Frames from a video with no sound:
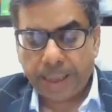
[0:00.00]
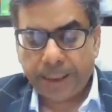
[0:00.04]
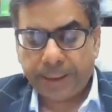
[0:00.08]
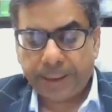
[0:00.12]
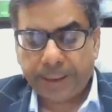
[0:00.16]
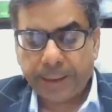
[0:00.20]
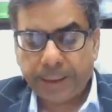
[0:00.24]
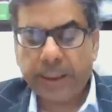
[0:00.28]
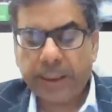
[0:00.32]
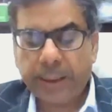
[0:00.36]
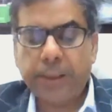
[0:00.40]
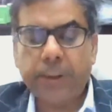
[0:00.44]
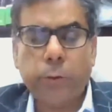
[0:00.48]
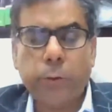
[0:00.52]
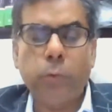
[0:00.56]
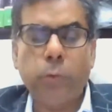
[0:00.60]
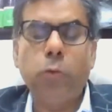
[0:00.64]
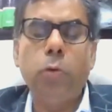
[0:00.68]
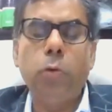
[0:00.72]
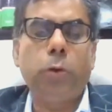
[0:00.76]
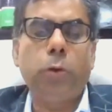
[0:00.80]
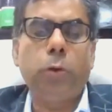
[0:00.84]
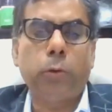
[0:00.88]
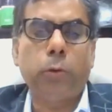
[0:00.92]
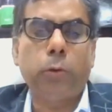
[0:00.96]
and it is a
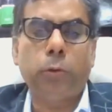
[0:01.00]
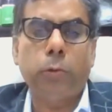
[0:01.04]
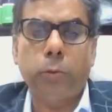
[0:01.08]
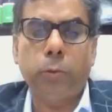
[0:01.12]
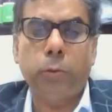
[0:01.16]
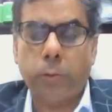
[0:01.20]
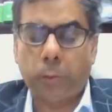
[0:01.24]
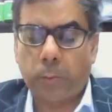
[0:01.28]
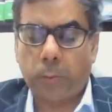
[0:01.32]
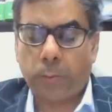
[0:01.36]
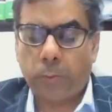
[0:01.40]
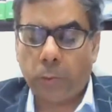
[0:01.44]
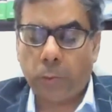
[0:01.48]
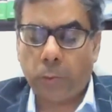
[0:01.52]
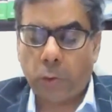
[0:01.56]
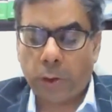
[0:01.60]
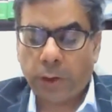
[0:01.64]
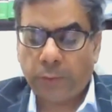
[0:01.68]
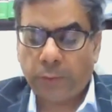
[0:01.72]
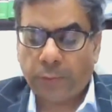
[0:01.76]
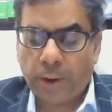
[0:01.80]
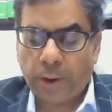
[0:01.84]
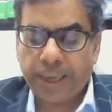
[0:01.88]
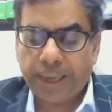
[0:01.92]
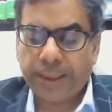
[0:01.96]
tool to
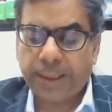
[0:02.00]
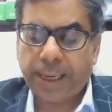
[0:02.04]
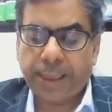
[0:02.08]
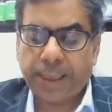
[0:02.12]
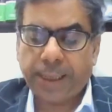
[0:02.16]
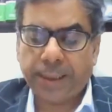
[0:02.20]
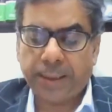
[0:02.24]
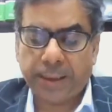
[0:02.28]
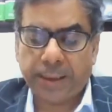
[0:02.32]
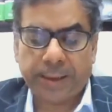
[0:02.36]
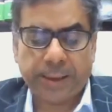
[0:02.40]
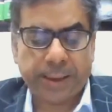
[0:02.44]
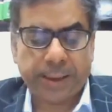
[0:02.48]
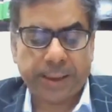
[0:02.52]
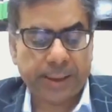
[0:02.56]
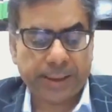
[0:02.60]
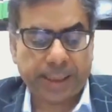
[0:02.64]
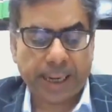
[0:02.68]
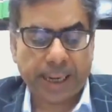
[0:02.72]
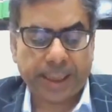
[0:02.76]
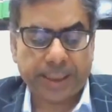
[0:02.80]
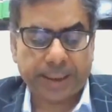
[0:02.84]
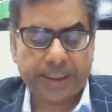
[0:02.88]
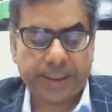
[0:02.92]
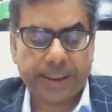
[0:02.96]
modify the
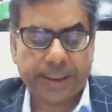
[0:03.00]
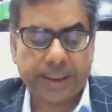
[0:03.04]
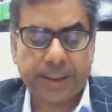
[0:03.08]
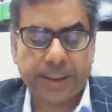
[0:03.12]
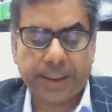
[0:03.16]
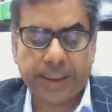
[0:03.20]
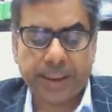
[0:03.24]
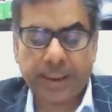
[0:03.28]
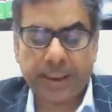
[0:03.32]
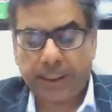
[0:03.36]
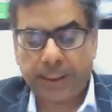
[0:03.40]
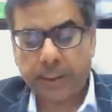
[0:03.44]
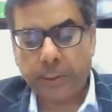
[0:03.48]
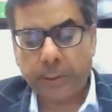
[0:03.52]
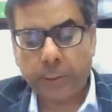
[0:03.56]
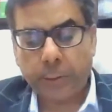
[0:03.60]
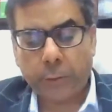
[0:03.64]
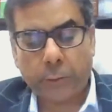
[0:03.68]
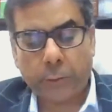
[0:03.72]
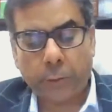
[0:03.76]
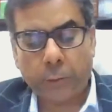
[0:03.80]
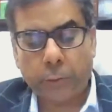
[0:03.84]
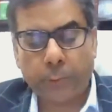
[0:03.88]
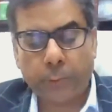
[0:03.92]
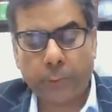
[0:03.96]
existing tax treaties
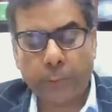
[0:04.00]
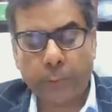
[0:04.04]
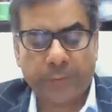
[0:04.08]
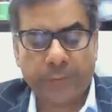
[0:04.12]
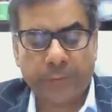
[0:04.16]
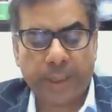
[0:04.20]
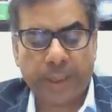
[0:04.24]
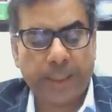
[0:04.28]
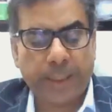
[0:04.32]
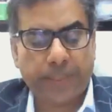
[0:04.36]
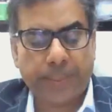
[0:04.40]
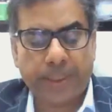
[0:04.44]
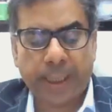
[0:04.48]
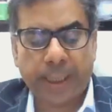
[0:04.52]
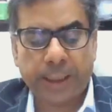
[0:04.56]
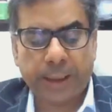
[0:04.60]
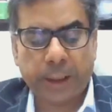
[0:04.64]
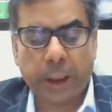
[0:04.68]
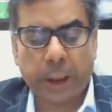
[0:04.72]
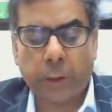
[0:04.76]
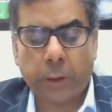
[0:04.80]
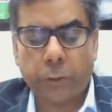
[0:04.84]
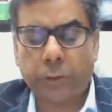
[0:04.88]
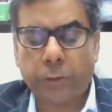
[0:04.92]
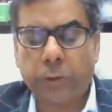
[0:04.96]
to prevent
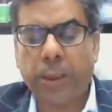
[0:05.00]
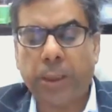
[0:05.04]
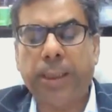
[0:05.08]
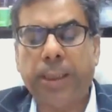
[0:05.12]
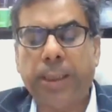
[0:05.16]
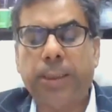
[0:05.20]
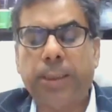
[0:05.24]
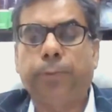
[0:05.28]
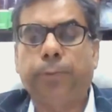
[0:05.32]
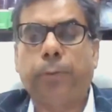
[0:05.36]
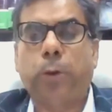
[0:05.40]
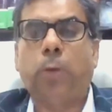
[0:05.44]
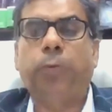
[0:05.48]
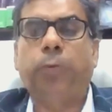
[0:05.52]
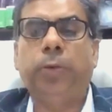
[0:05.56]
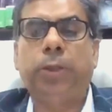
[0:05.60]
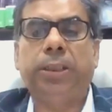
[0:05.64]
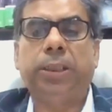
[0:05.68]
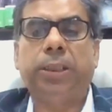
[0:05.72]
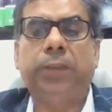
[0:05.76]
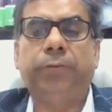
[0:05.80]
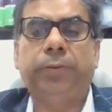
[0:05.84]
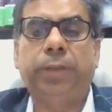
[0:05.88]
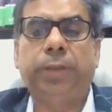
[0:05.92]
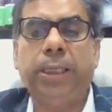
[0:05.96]
base erosion and
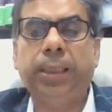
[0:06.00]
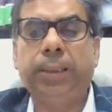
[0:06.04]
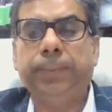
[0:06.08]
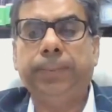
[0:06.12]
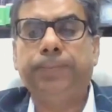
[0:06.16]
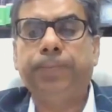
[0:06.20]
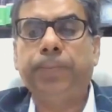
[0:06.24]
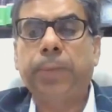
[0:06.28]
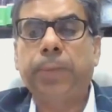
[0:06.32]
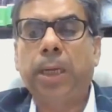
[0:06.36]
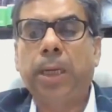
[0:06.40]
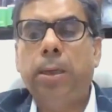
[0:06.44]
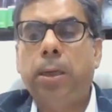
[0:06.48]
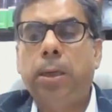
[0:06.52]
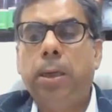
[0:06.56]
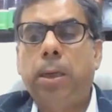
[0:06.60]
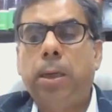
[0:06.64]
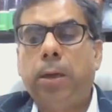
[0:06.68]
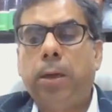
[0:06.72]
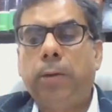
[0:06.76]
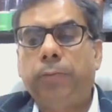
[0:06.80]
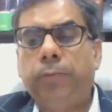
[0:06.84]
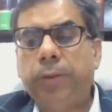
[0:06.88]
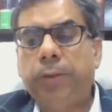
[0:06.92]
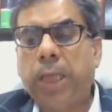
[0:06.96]
profit shifting
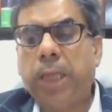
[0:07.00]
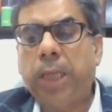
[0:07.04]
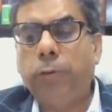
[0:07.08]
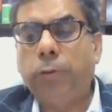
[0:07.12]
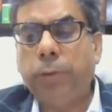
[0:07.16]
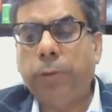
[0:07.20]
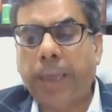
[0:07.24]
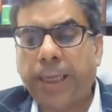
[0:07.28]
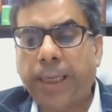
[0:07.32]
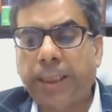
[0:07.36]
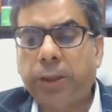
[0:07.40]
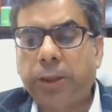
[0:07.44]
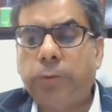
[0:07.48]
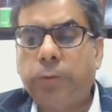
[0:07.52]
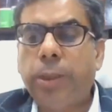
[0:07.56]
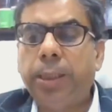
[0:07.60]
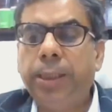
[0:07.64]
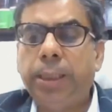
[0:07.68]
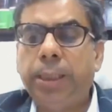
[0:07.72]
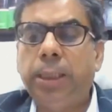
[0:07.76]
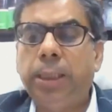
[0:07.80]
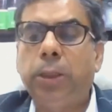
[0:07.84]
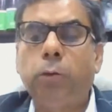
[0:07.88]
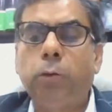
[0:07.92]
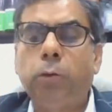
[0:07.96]
without
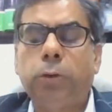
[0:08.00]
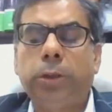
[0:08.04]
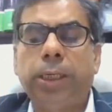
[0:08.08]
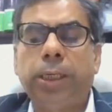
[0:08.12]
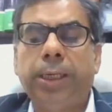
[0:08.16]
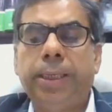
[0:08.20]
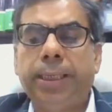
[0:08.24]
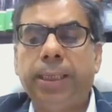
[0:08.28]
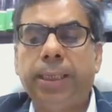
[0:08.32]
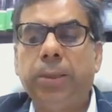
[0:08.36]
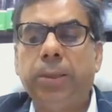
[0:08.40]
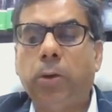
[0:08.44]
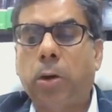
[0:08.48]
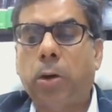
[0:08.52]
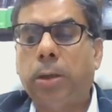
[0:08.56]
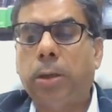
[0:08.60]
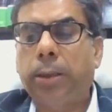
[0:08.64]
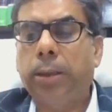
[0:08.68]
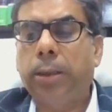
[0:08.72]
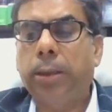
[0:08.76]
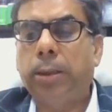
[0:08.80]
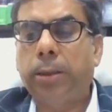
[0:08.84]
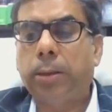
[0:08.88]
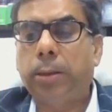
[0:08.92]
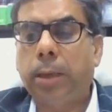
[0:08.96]
actually negotiating
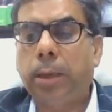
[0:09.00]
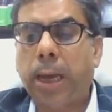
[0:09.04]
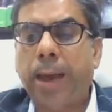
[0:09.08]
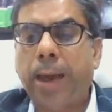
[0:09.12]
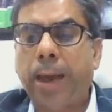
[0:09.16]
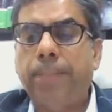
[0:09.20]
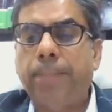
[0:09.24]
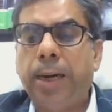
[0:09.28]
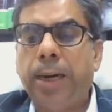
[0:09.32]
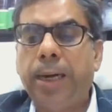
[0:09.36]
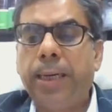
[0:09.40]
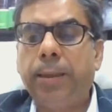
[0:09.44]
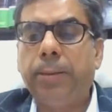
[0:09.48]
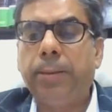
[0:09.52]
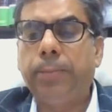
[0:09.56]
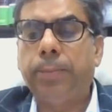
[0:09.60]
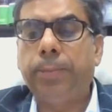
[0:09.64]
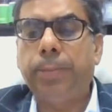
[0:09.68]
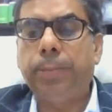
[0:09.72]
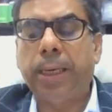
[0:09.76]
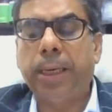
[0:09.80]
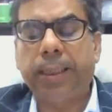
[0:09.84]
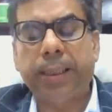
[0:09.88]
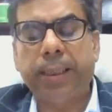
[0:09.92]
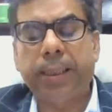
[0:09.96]
or
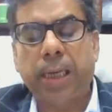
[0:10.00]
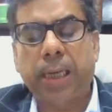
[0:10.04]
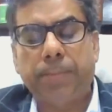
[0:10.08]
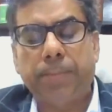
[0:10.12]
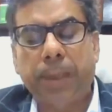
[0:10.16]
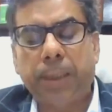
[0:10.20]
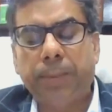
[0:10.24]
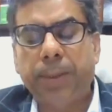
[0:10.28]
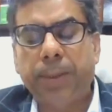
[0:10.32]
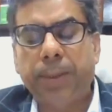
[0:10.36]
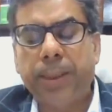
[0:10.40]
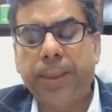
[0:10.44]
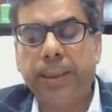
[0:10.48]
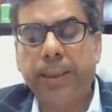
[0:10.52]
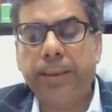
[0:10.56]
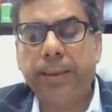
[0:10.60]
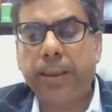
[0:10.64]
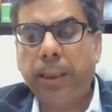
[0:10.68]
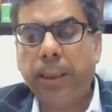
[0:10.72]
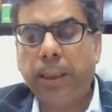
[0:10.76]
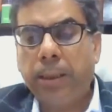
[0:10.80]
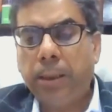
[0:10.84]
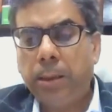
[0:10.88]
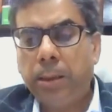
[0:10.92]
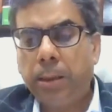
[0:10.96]
making amendment
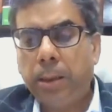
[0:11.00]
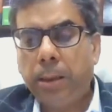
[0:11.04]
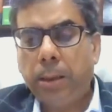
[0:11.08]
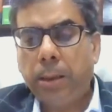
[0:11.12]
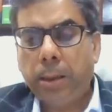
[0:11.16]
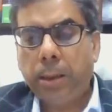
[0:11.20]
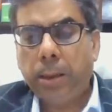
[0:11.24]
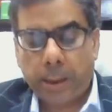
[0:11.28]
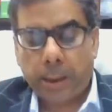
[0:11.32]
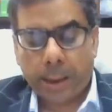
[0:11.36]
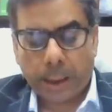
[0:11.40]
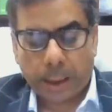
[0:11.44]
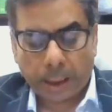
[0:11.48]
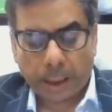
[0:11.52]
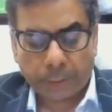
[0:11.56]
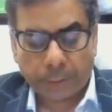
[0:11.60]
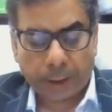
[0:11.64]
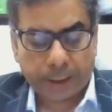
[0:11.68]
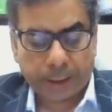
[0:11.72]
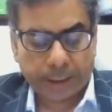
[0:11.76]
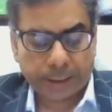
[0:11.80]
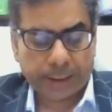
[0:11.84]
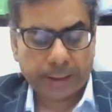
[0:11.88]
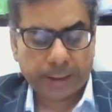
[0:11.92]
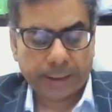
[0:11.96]
in the
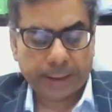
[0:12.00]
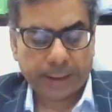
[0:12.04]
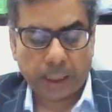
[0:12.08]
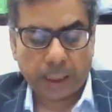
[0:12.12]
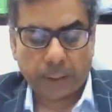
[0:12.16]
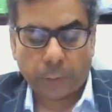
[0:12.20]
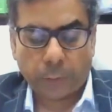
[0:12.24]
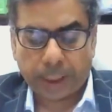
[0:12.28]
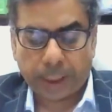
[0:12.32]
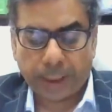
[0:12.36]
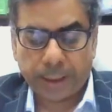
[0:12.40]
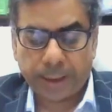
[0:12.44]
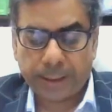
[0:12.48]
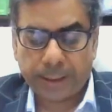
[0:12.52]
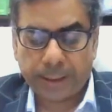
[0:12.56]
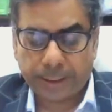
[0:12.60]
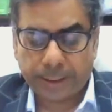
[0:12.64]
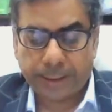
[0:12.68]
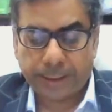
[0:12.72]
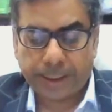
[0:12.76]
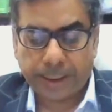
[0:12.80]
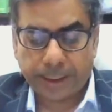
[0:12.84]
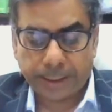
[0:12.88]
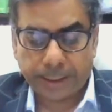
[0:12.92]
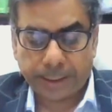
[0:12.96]
double taxation avoidance
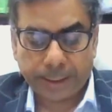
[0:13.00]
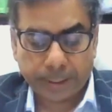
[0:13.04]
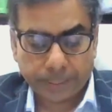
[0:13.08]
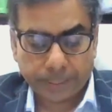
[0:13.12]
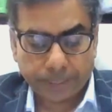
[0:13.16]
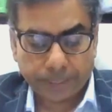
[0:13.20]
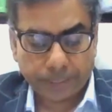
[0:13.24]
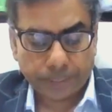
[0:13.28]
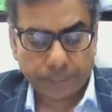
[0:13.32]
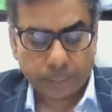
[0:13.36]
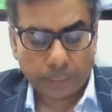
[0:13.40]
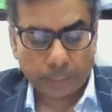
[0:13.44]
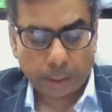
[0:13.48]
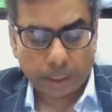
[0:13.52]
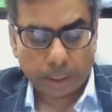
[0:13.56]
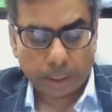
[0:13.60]
treaties.